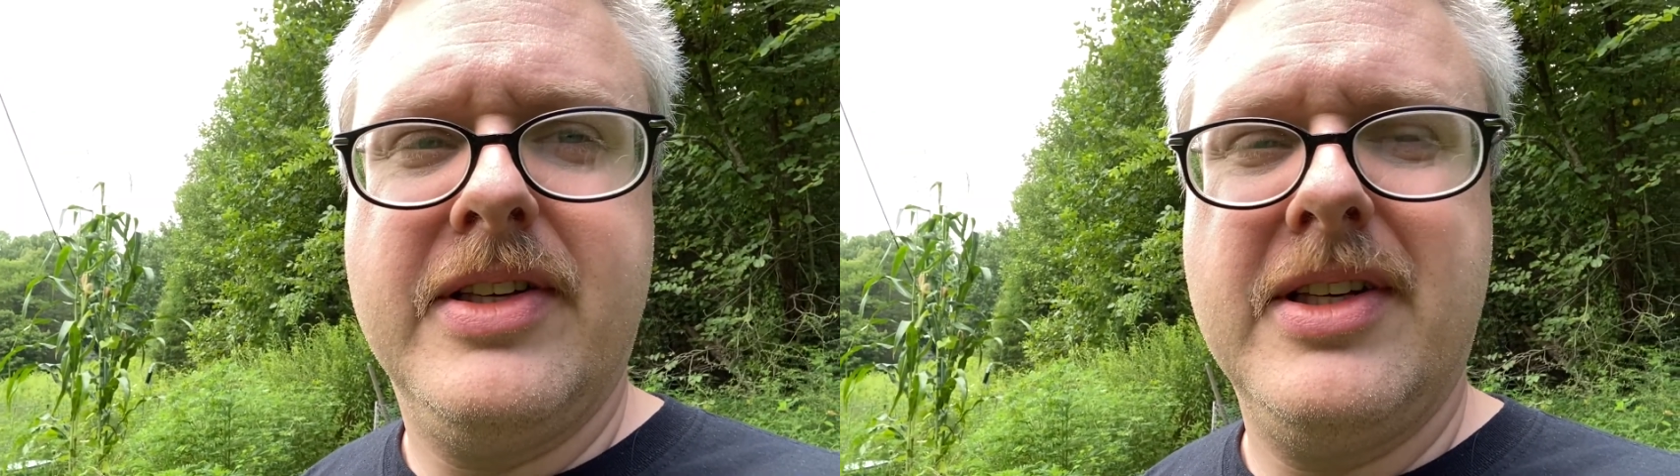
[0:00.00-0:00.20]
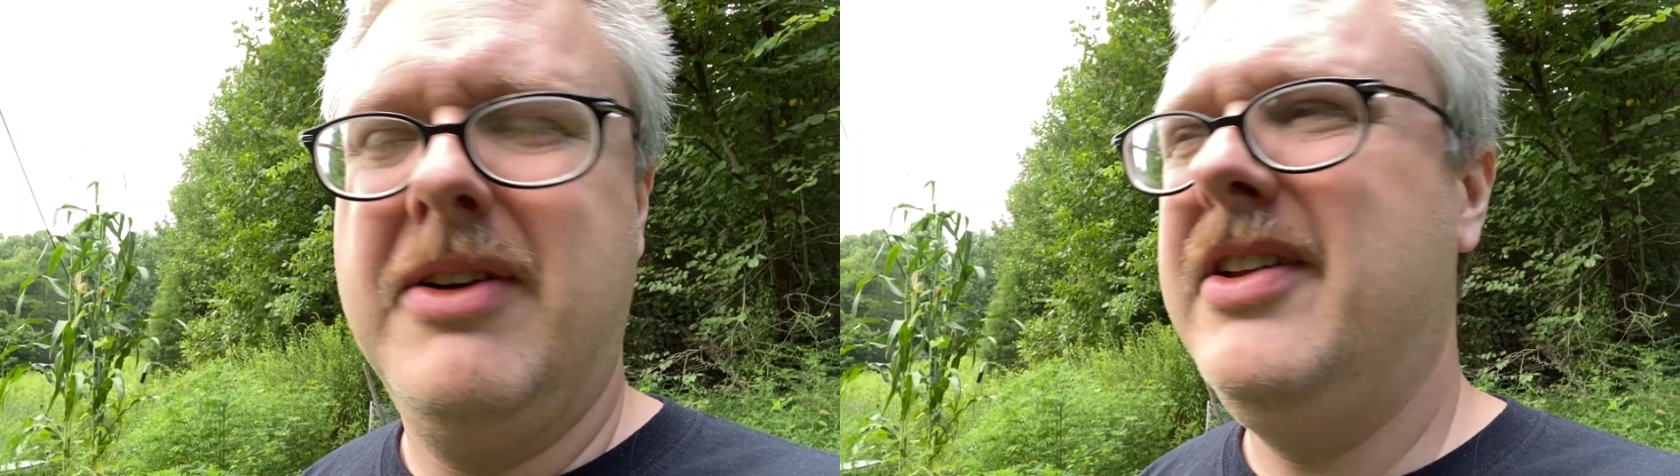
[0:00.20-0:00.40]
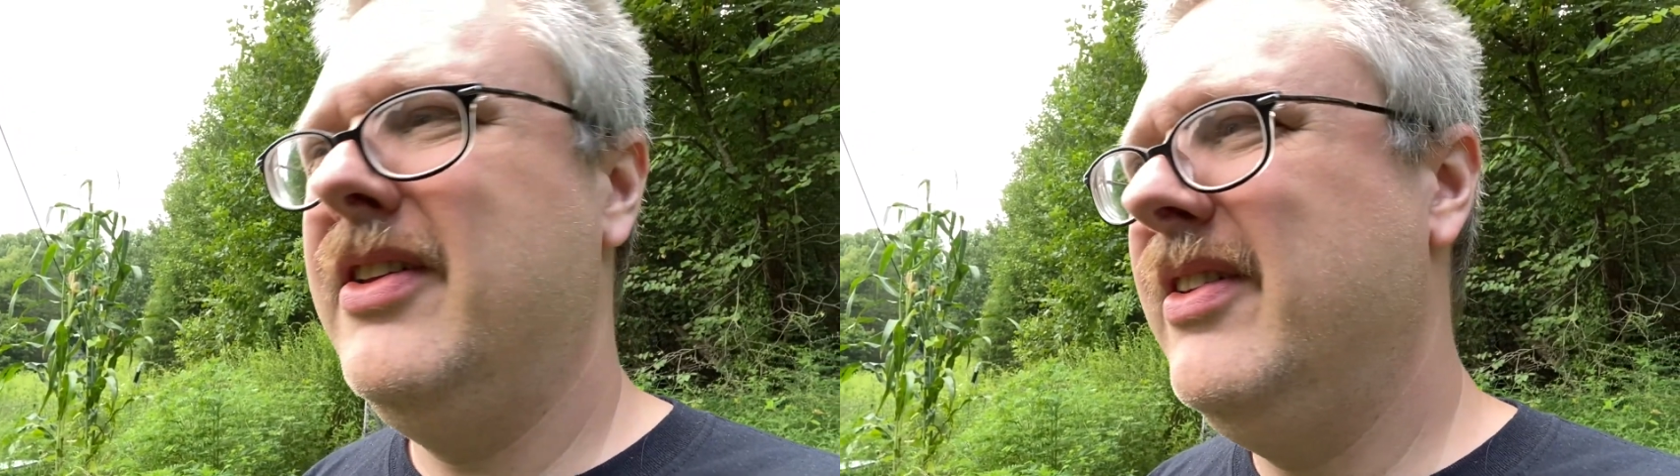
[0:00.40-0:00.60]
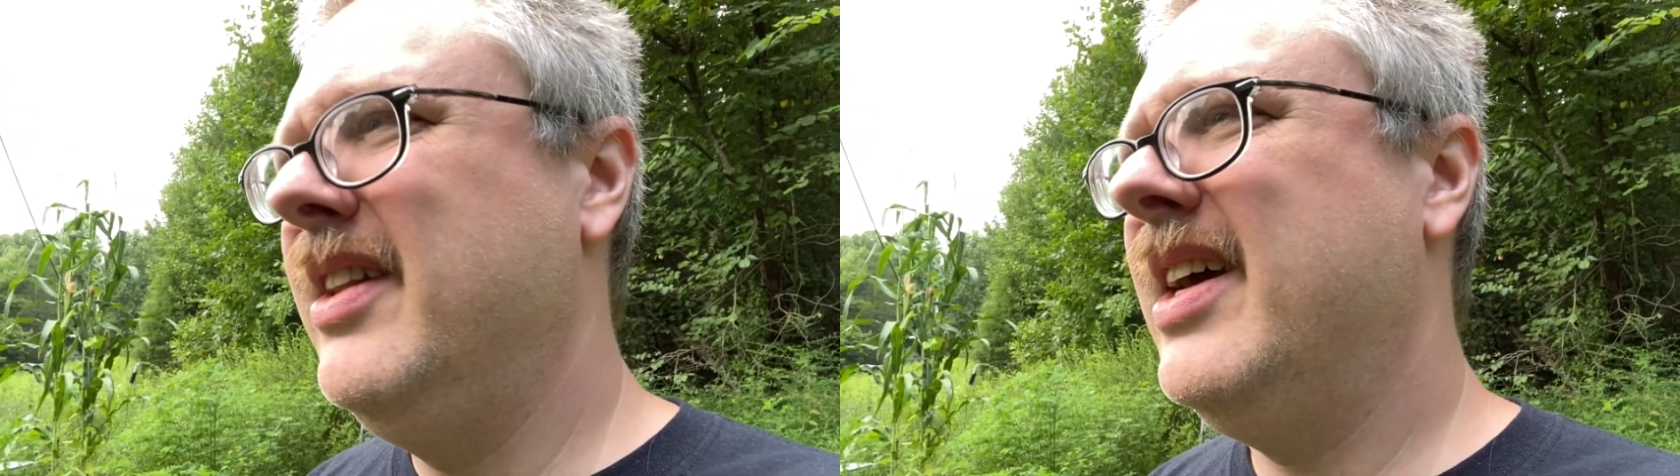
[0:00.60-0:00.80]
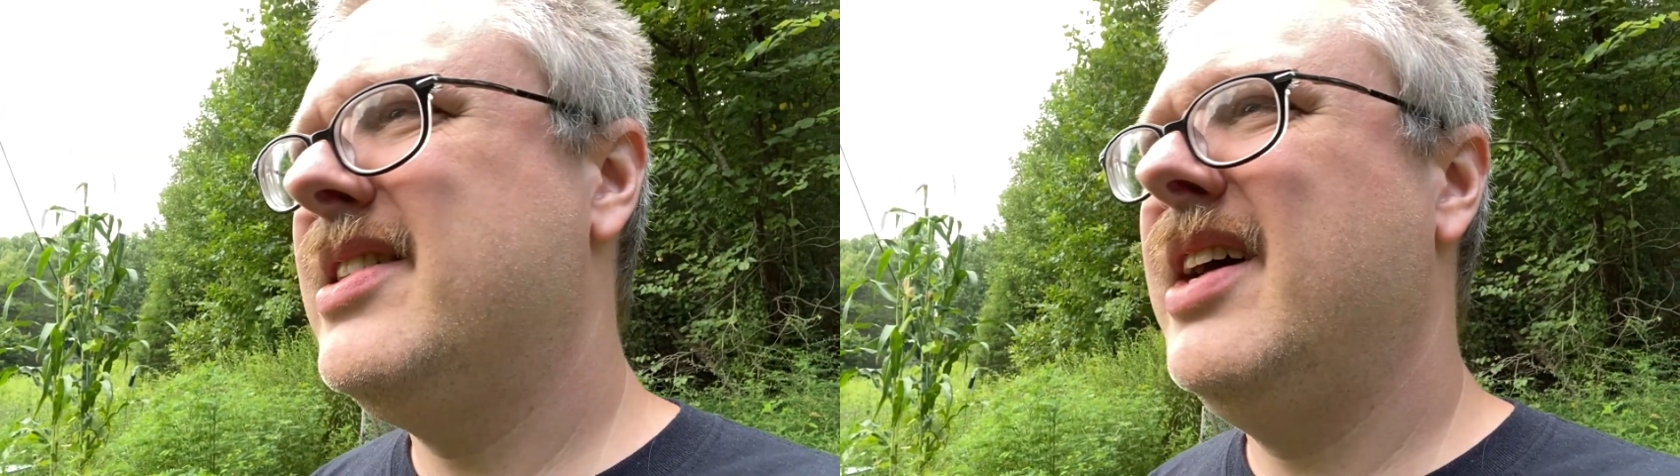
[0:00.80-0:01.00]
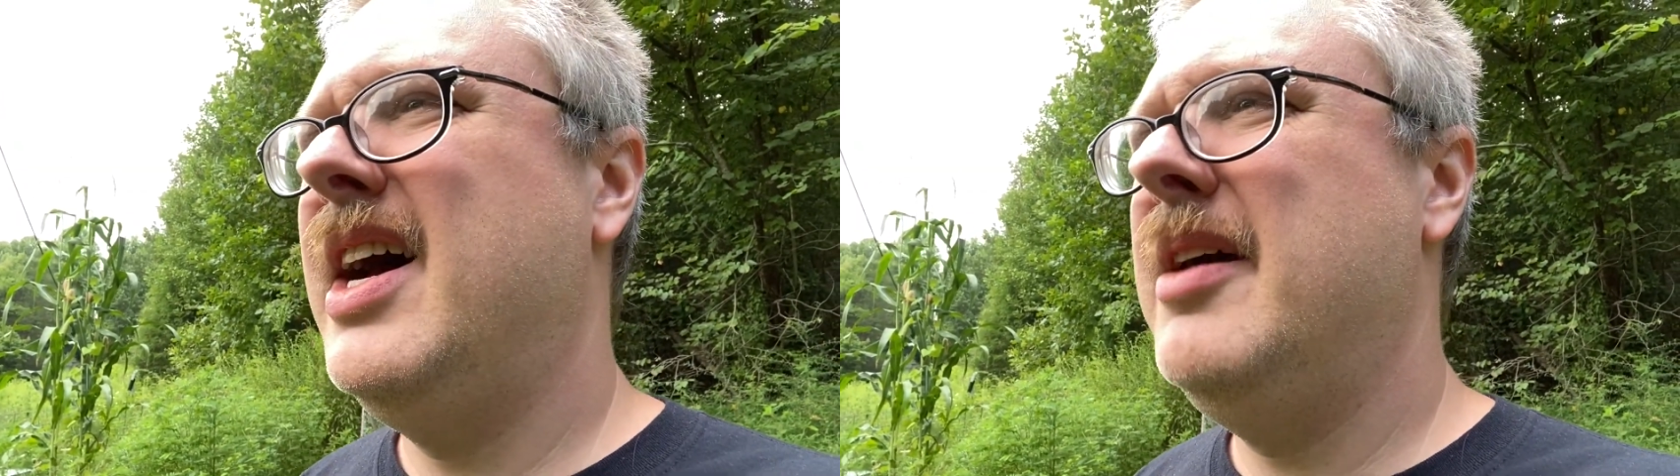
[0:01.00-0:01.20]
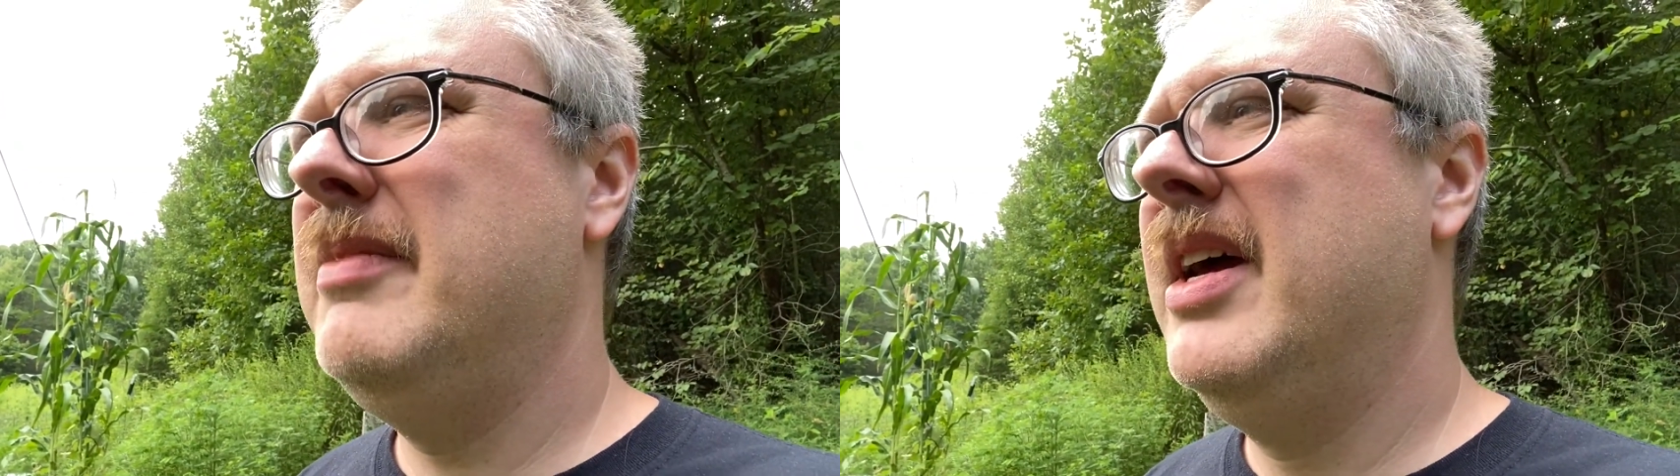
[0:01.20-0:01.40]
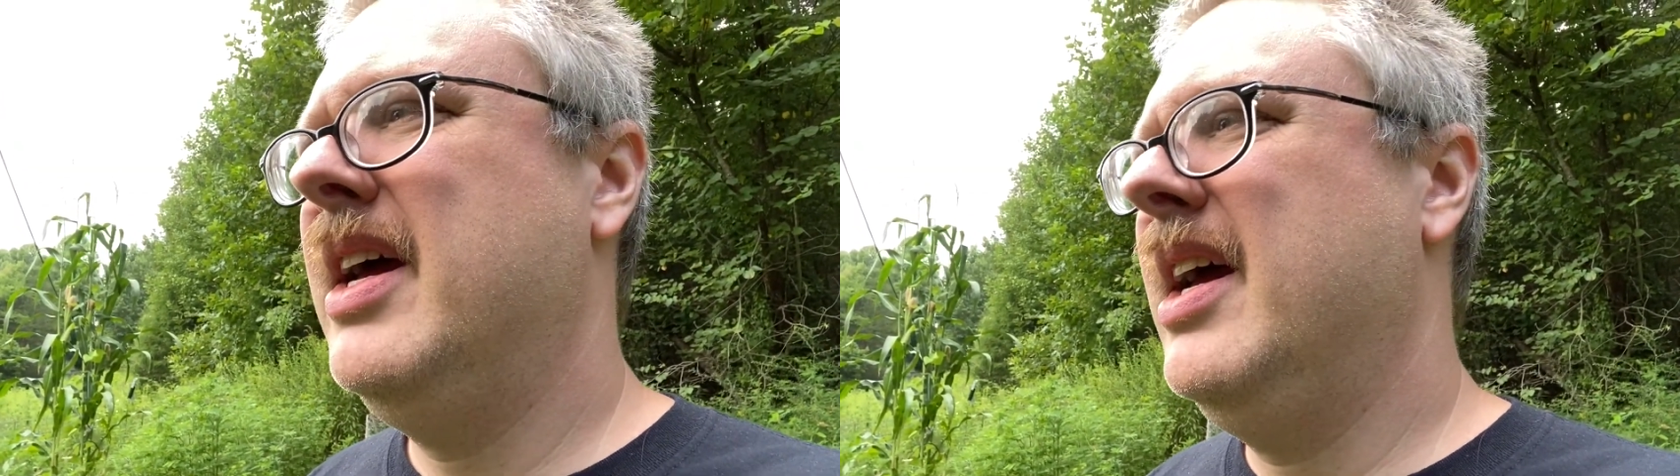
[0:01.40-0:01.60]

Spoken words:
So, you know, the next time,